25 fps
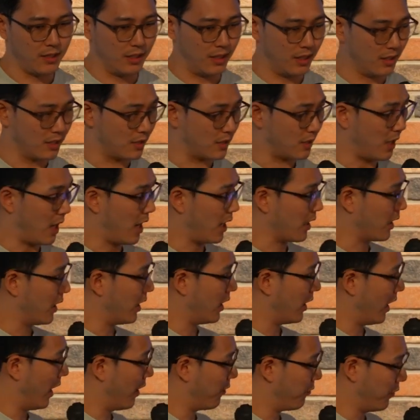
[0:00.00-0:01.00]
In
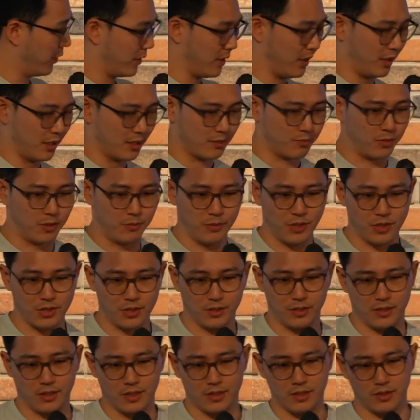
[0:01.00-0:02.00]
Saga, everything is
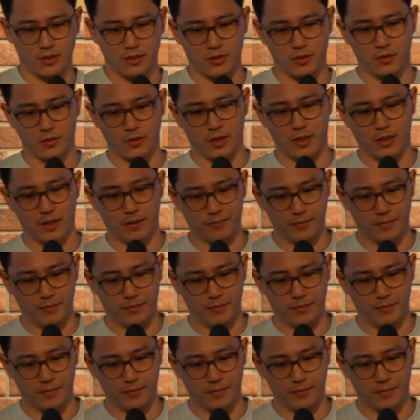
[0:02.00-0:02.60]
permissionless. So